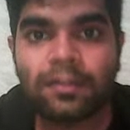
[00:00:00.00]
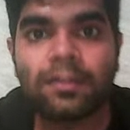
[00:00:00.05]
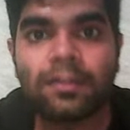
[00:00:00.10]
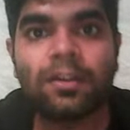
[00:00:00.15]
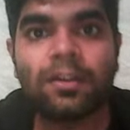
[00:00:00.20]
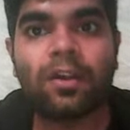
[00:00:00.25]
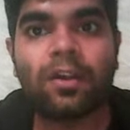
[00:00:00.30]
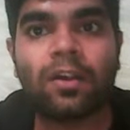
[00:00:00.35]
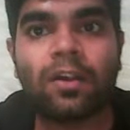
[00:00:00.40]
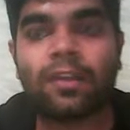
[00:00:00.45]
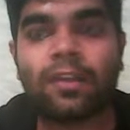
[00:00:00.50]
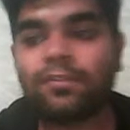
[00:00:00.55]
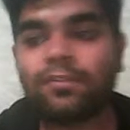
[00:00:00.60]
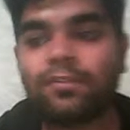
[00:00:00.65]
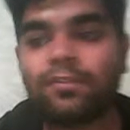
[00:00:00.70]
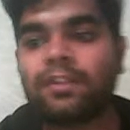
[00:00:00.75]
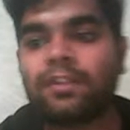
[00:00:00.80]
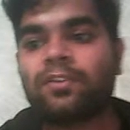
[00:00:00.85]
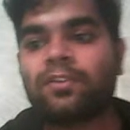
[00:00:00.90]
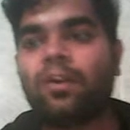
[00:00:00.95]
Okay, so
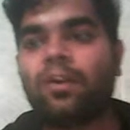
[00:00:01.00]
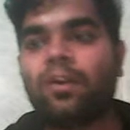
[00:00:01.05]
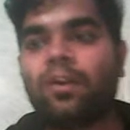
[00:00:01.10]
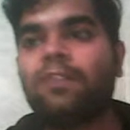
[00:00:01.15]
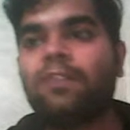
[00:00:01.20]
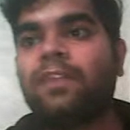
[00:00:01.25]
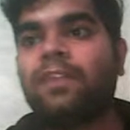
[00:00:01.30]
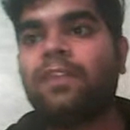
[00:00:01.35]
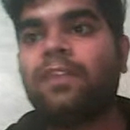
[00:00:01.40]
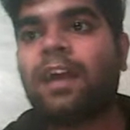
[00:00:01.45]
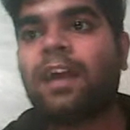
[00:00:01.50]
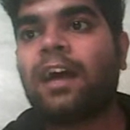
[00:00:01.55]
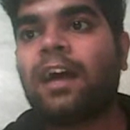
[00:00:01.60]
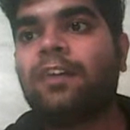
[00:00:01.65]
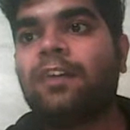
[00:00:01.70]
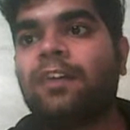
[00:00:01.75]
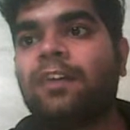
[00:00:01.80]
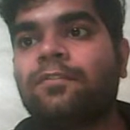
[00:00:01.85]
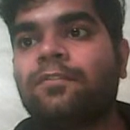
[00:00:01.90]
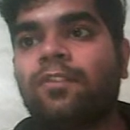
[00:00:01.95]
that's all we
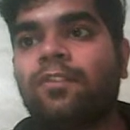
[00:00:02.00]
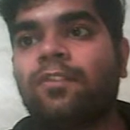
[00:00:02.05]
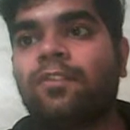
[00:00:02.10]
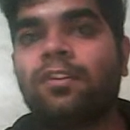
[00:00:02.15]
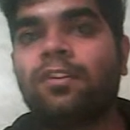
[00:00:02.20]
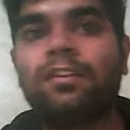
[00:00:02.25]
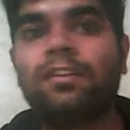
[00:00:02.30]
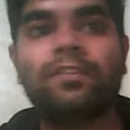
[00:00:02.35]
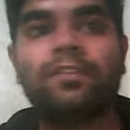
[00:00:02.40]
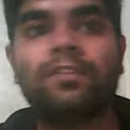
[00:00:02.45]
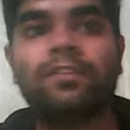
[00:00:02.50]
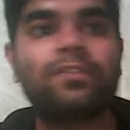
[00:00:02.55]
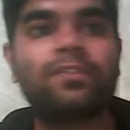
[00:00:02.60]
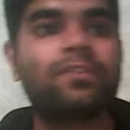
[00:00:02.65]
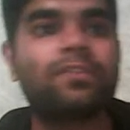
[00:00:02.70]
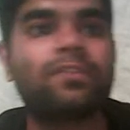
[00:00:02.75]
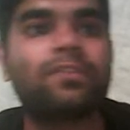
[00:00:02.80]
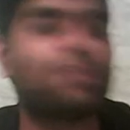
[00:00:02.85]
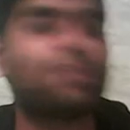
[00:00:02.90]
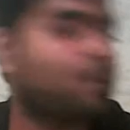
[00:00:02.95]
have for
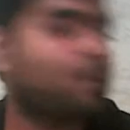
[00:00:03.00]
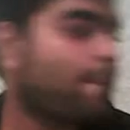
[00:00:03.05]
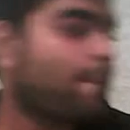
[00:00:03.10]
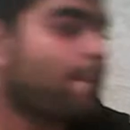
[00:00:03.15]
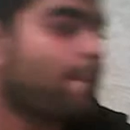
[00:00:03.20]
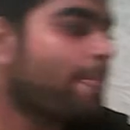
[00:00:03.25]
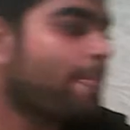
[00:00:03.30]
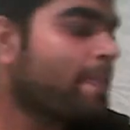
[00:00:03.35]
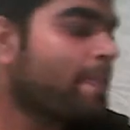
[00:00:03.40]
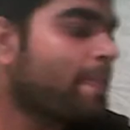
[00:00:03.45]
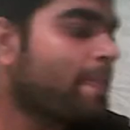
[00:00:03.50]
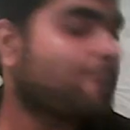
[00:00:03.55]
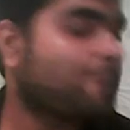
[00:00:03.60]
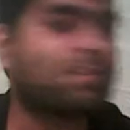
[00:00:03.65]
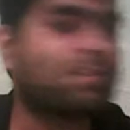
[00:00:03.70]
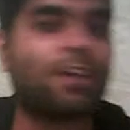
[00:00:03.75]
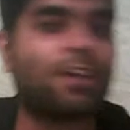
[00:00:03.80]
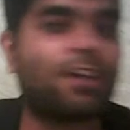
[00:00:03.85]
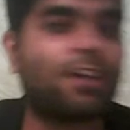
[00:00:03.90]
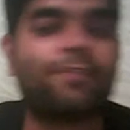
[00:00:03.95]
this
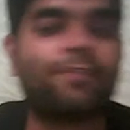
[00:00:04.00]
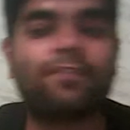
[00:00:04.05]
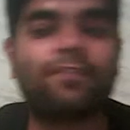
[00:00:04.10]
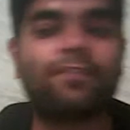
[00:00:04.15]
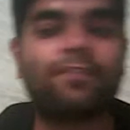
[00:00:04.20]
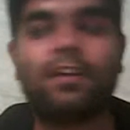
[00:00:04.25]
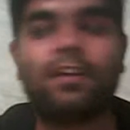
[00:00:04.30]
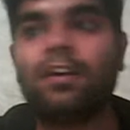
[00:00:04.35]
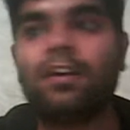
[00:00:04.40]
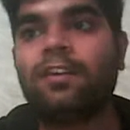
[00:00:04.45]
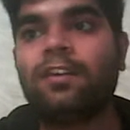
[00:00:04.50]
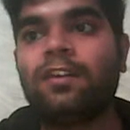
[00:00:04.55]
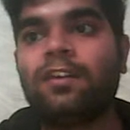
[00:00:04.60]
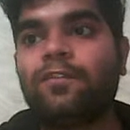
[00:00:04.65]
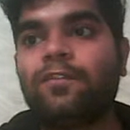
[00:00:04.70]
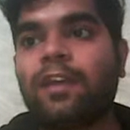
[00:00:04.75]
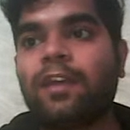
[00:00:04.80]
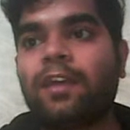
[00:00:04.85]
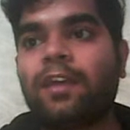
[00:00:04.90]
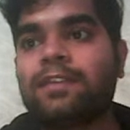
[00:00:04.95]
stuff. If you
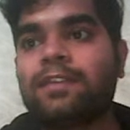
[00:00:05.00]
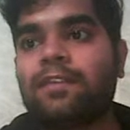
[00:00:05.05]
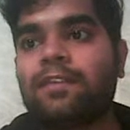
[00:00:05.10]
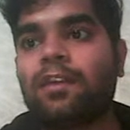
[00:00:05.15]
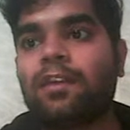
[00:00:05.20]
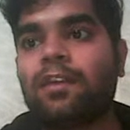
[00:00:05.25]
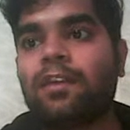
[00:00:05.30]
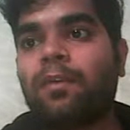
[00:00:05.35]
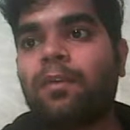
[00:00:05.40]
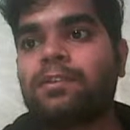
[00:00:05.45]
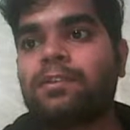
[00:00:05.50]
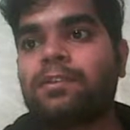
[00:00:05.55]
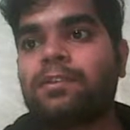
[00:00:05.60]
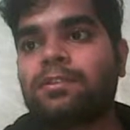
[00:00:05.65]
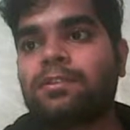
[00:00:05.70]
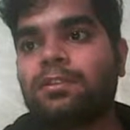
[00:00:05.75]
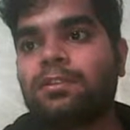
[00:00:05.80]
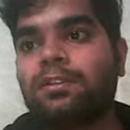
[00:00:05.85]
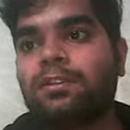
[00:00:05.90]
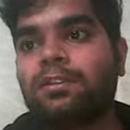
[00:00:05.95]
guys have any
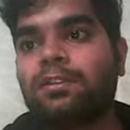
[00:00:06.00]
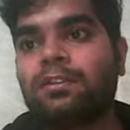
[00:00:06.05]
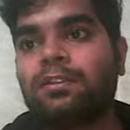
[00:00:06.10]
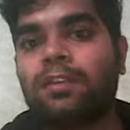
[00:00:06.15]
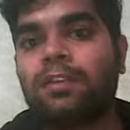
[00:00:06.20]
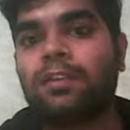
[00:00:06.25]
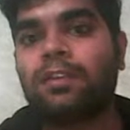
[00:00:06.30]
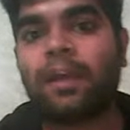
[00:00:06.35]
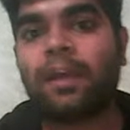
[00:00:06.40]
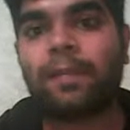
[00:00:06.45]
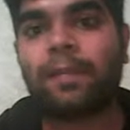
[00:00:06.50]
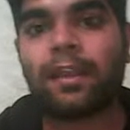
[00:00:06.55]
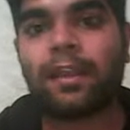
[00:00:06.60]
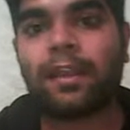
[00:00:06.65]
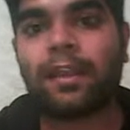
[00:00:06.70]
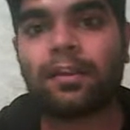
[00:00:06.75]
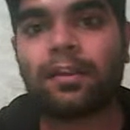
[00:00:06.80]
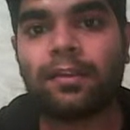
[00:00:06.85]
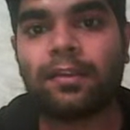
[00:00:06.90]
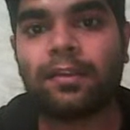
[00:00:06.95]
question, I'm like,
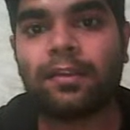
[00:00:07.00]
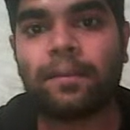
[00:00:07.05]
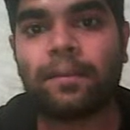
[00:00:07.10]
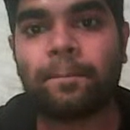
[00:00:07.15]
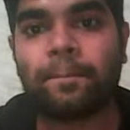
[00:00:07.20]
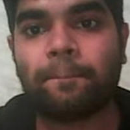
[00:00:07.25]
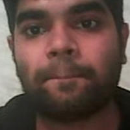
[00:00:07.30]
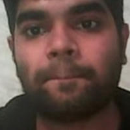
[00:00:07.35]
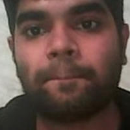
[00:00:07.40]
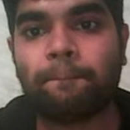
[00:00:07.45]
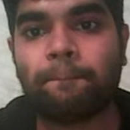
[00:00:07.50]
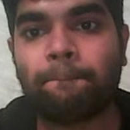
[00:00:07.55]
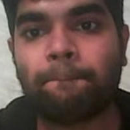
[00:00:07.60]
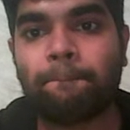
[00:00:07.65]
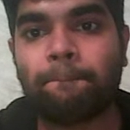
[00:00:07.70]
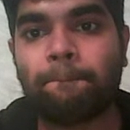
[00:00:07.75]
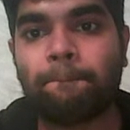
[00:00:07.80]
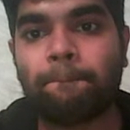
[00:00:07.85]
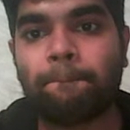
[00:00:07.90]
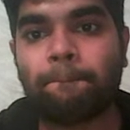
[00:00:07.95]
yep.
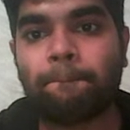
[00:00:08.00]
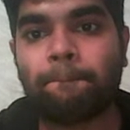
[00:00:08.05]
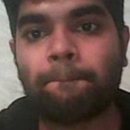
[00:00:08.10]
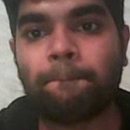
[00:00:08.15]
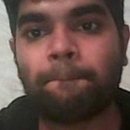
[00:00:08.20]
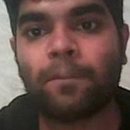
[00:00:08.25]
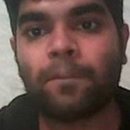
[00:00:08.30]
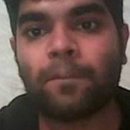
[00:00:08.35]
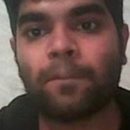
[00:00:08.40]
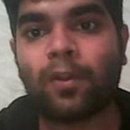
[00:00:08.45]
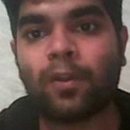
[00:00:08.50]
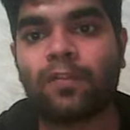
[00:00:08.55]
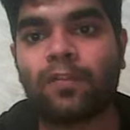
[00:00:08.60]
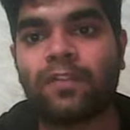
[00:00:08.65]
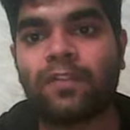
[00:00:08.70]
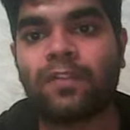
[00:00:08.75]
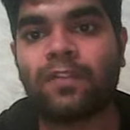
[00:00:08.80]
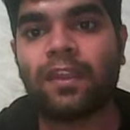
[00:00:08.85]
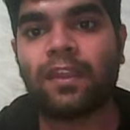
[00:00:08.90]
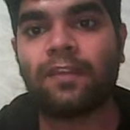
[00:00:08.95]
Do not
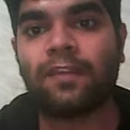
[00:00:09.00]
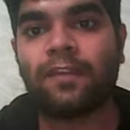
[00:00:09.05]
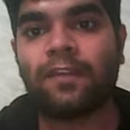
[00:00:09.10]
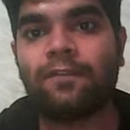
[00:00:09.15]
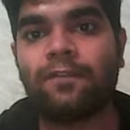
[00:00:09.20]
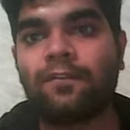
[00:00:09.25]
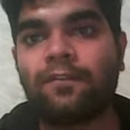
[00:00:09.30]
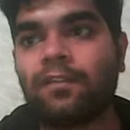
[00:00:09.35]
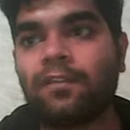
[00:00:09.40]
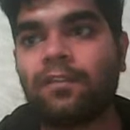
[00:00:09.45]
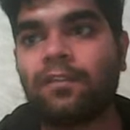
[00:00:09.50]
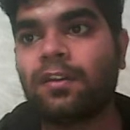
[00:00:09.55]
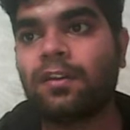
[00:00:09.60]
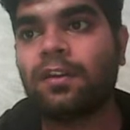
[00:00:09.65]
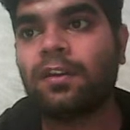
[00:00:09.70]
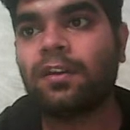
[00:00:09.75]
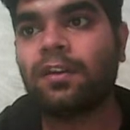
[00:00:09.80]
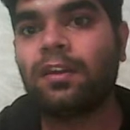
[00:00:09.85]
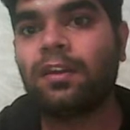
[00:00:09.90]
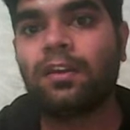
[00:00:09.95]
save.
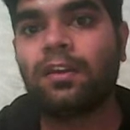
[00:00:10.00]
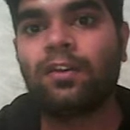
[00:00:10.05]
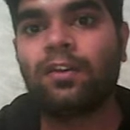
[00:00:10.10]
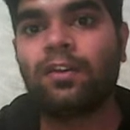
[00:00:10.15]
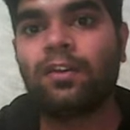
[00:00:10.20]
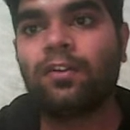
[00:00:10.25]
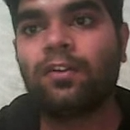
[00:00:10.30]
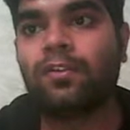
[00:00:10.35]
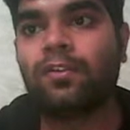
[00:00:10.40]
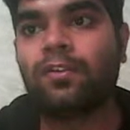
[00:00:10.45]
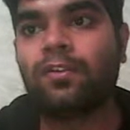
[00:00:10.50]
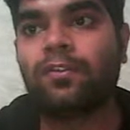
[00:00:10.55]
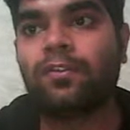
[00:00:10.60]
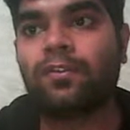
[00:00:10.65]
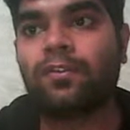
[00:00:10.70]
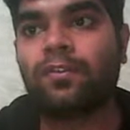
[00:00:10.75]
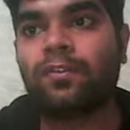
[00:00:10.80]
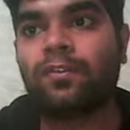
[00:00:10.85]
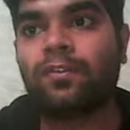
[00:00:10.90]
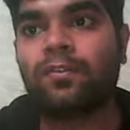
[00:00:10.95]

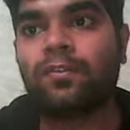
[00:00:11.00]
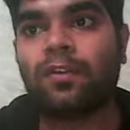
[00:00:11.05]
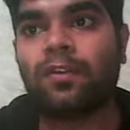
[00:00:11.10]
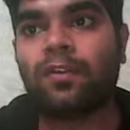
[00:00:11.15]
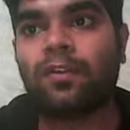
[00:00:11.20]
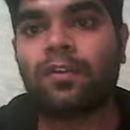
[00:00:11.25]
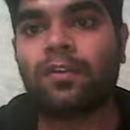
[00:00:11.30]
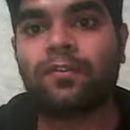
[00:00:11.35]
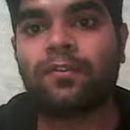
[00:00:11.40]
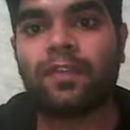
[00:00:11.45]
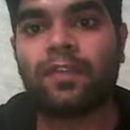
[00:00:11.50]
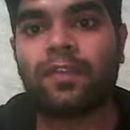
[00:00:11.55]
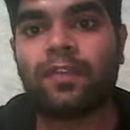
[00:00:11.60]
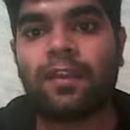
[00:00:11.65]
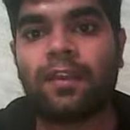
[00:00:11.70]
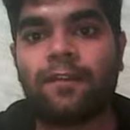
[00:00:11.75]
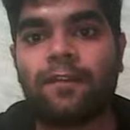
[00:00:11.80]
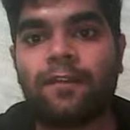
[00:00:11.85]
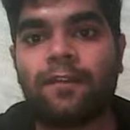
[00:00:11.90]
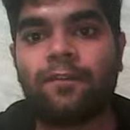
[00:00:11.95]
So do not
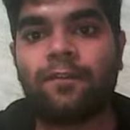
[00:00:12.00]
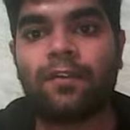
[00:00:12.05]
save.